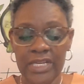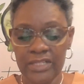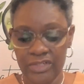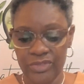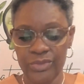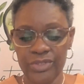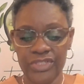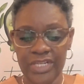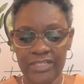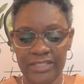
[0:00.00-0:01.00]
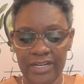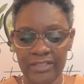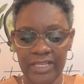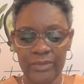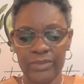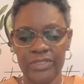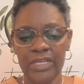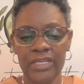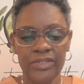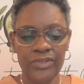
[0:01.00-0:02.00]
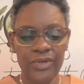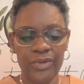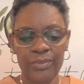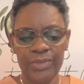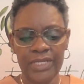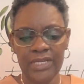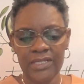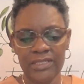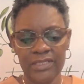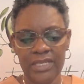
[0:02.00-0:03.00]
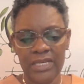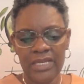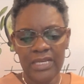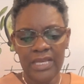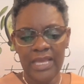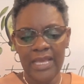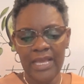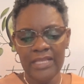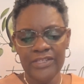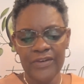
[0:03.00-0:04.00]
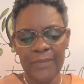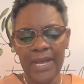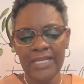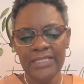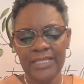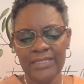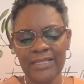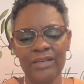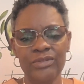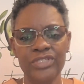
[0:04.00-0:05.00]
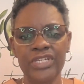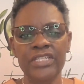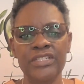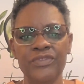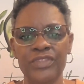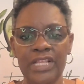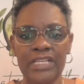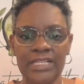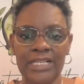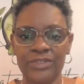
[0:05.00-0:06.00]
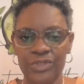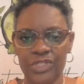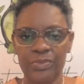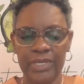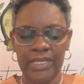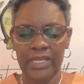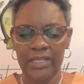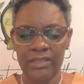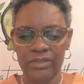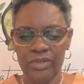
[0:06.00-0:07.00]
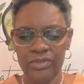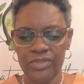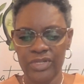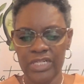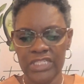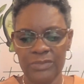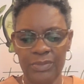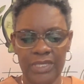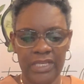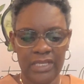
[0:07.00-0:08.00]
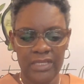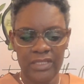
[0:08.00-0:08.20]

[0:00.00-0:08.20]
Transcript: Our students change their language. Because your mindset's not going to change unless you speak it. You start speaking.